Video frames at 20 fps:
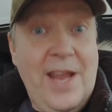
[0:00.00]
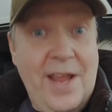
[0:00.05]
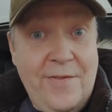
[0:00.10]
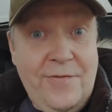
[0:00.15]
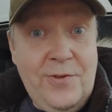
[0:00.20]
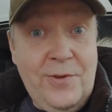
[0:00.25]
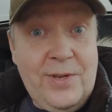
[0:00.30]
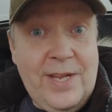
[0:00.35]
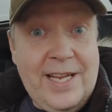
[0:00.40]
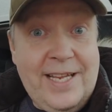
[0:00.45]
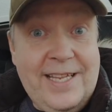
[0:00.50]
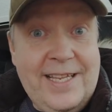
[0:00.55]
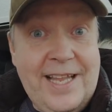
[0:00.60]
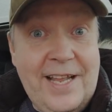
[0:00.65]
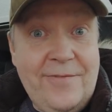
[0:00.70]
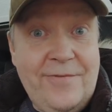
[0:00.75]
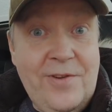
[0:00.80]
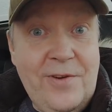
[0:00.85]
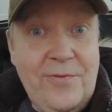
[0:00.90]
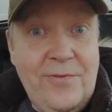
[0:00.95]
If you did,
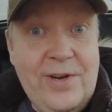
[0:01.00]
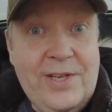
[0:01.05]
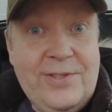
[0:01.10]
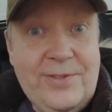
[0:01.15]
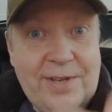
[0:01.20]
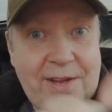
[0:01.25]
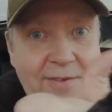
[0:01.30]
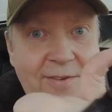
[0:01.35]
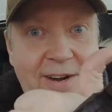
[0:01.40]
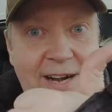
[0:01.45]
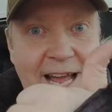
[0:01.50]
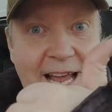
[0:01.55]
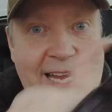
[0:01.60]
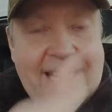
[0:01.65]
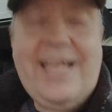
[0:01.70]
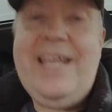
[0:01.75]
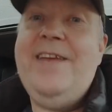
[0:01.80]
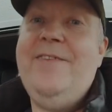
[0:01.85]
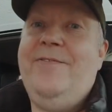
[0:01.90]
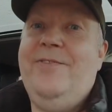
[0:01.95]
then feel free to give it a
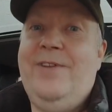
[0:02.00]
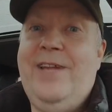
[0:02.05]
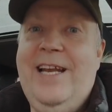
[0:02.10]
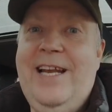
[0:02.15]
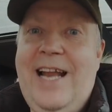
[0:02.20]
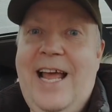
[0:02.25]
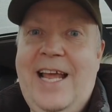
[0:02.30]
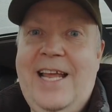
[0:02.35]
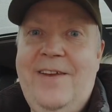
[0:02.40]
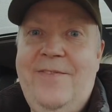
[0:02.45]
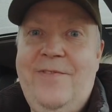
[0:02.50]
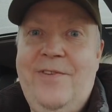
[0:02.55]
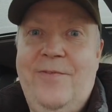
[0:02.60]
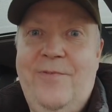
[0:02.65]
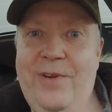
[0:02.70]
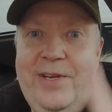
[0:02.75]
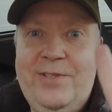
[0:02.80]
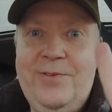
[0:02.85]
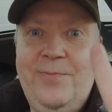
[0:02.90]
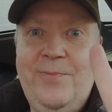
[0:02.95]
like. If you didn't like it, feel
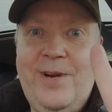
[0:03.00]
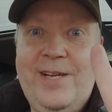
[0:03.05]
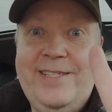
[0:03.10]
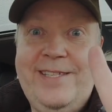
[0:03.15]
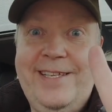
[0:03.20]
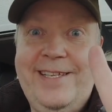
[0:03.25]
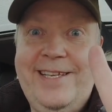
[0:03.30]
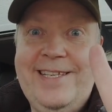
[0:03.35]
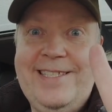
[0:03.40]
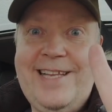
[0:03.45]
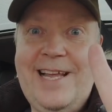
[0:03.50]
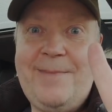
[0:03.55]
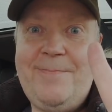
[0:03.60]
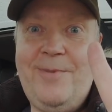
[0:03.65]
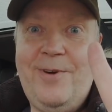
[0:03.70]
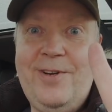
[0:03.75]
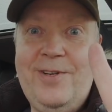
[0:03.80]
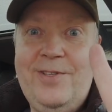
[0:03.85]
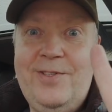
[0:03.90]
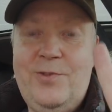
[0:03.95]
free to press the dislike
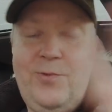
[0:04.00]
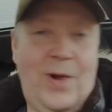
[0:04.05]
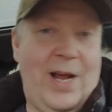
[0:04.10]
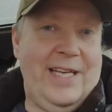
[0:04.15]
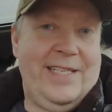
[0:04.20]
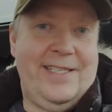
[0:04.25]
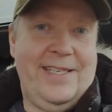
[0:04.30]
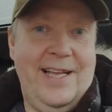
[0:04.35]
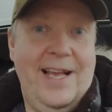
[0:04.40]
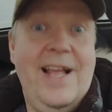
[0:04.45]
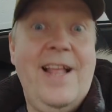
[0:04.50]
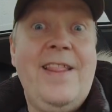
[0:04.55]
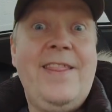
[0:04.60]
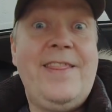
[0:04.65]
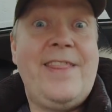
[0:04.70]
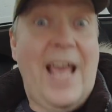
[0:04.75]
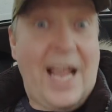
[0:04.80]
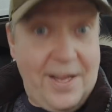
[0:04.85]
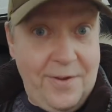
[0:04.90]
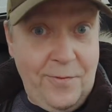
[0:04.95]
button twice.
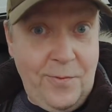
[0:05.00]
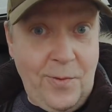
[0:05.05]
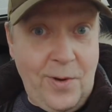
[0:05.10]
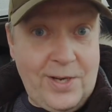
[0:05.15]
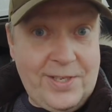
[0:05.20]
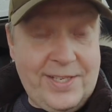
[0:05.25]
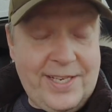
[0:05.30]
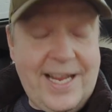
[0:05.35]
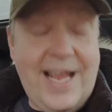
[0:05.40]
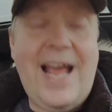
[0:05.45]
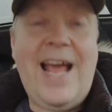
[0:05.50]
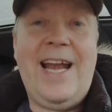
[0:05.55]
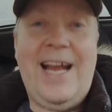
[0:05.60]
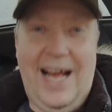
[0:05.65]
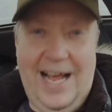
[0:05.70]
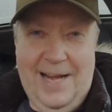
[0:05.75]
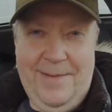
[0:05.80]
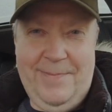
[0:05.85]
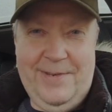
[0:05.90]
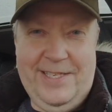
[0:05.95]
Thank you for watching, and
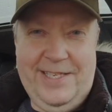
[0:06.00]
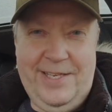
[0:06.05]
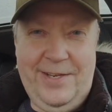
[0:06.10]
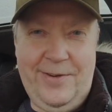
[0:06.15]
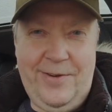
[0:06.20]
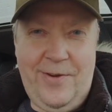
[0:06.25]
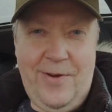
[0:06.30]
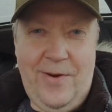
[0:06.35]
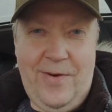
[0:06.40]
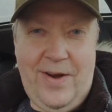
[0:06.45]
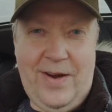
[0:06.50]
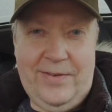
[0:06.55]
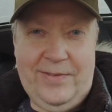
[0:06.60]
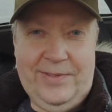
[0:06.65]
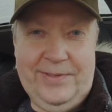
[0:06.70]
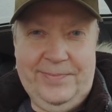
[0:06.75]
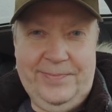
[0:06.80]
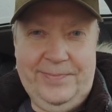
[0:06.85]
I'll be seeing you around.